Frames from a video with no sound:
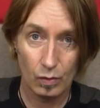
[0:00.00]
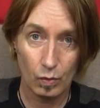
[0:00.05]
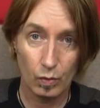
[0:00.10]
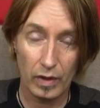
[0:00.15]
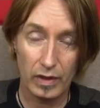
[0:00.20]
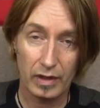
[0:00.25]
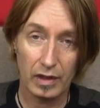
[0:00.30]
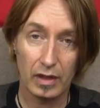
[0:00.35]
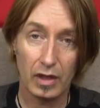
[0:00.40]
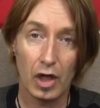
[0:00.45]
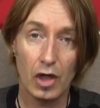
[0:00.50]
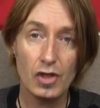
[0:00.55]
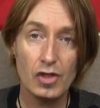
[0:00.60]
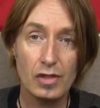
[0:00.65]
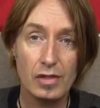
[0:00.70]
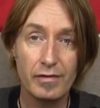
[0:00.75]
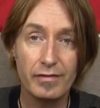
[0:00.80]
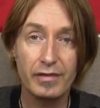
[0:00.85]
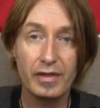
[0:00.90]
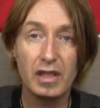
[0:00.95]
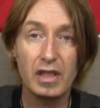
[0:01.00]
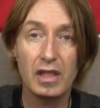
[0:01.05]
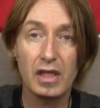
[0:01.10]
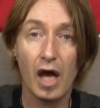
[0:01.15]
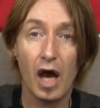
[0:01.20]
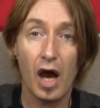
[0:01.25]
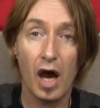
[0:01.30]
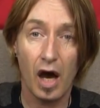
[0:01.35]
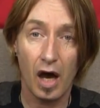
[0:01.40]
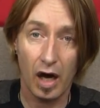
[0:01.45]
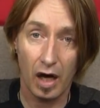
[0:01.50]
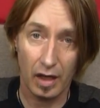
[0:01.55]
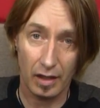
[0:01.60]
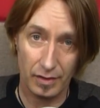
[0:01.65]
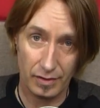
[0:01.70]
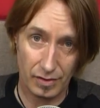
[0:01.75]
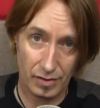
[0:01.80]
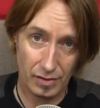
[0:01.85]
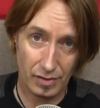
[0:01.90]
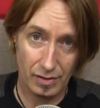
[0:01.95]
with lots of
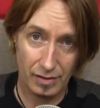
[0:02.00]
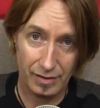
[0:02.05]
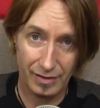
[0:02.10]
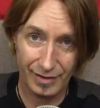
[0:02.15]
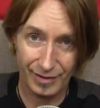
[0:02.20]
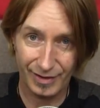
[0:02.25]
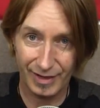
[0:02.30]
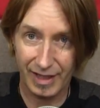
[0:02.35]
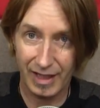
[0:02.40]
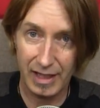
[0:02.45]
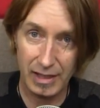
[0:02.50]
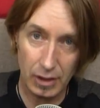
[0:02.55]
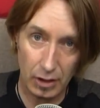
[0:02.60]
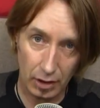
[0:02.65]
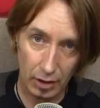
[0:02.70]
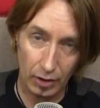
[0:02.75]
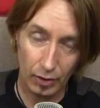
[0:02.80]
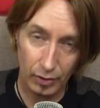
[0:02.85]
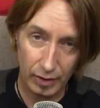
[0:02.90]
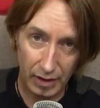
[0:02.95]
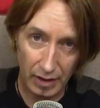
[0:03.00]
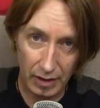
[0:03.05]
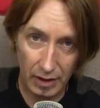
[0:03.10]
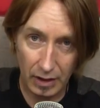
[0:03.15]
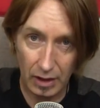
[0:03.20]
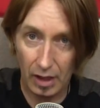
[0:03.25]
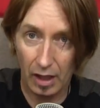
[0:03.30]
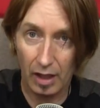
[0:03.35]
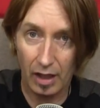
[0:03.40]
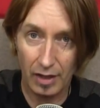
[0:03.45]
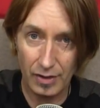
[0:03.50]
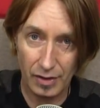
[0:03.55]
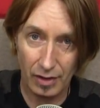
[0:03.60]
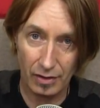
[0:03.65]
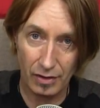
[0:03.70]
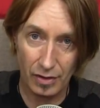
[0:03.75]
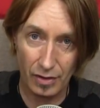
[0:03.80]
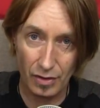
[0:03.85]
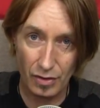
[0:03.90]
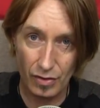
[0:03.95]
cars. Okay, you're loading the cars
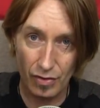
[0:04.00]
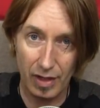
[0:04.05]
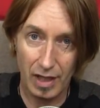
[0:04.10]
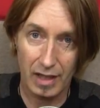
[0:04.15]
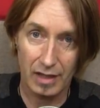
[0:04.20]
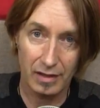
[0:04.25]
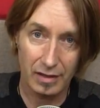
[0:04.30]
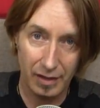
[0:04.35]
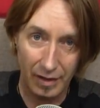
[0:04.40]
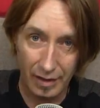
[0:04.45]
onto the train.